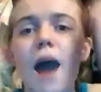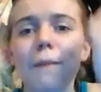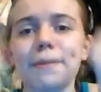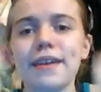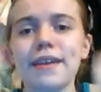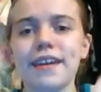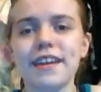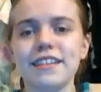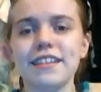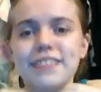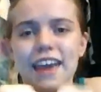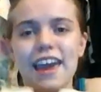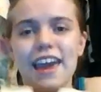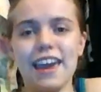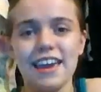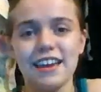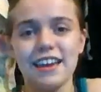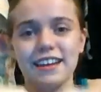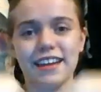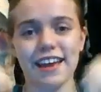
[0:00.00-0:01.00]
be
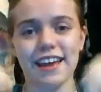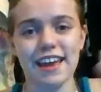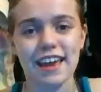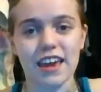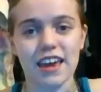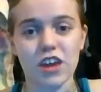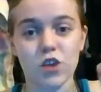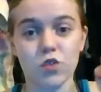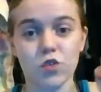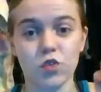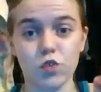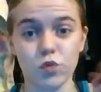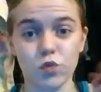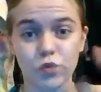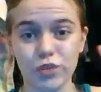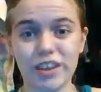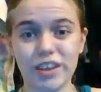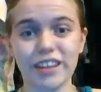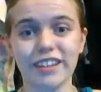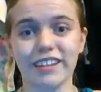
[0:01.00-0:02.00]
contained in the
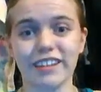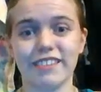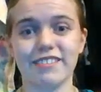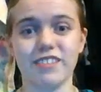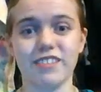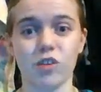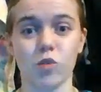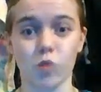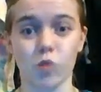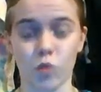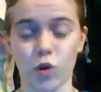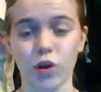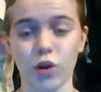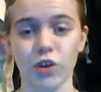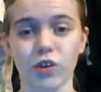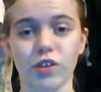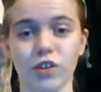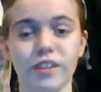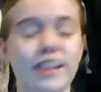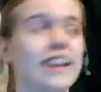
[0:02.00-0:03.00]
realistic
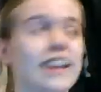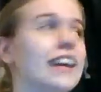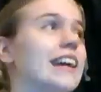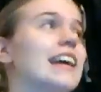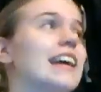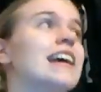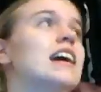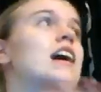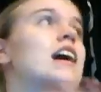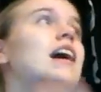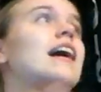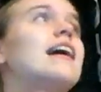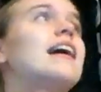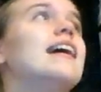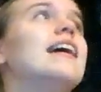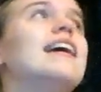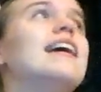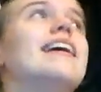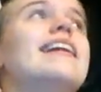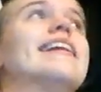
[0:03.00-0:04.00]
world. It
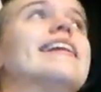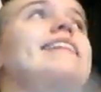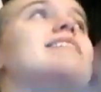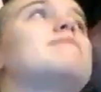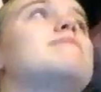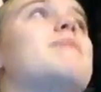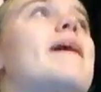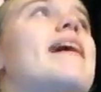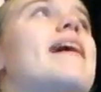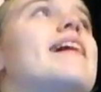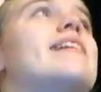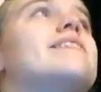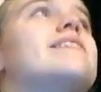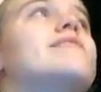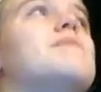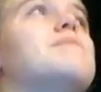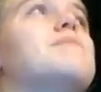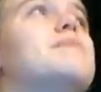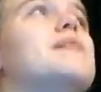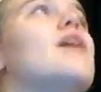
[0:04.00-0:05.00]
expands
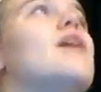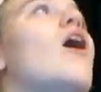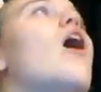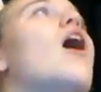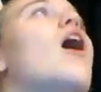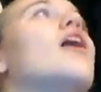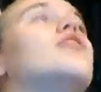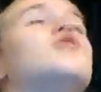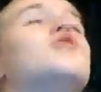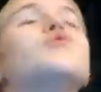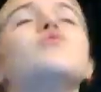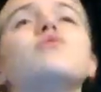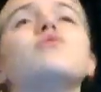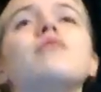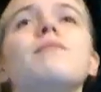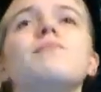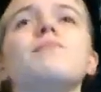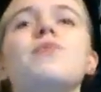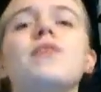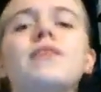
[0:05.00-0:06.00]
beyond to
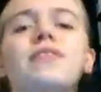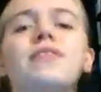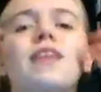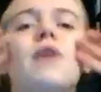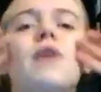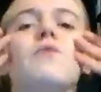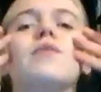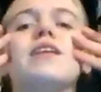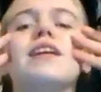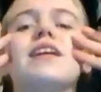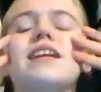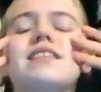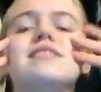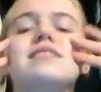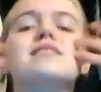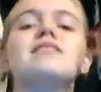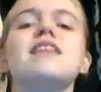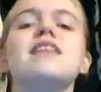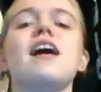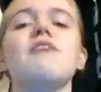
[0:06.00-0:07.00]
something that we
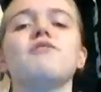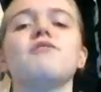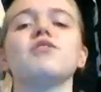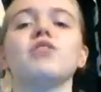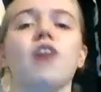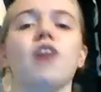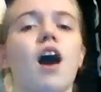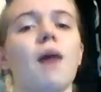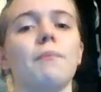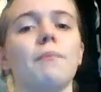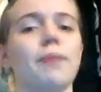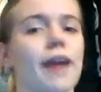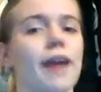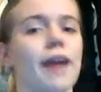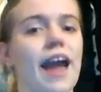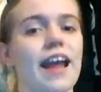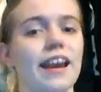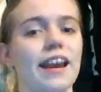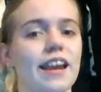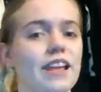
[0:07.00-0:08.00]
can never
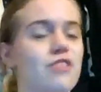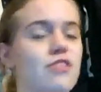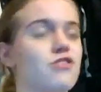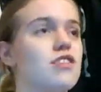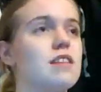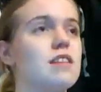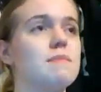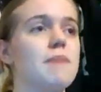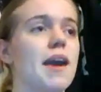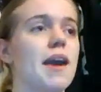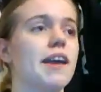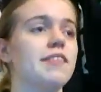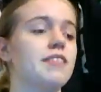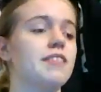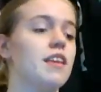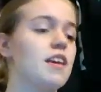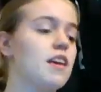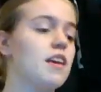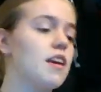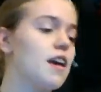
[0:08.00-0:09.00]
comprehend, and she makes
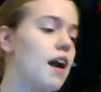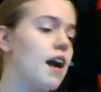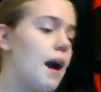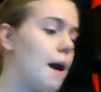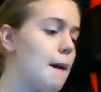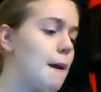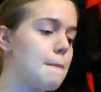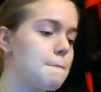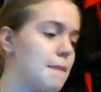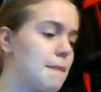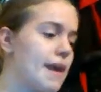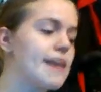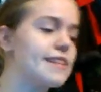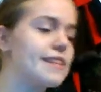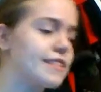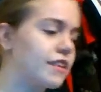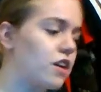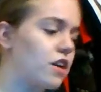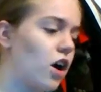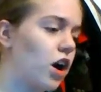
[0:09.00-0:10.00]

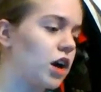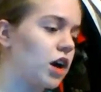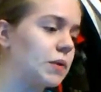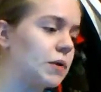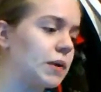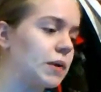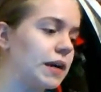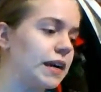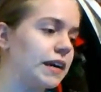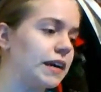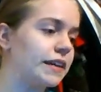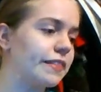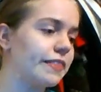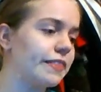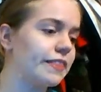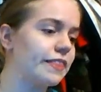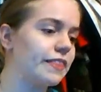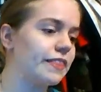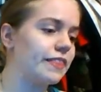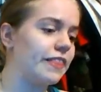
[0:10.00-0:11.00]
amazing artwork
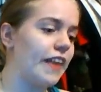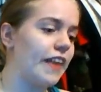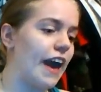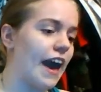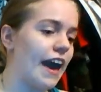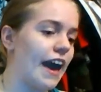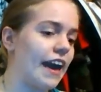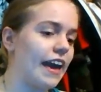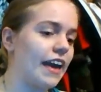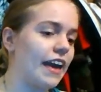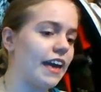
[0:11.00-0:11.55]
that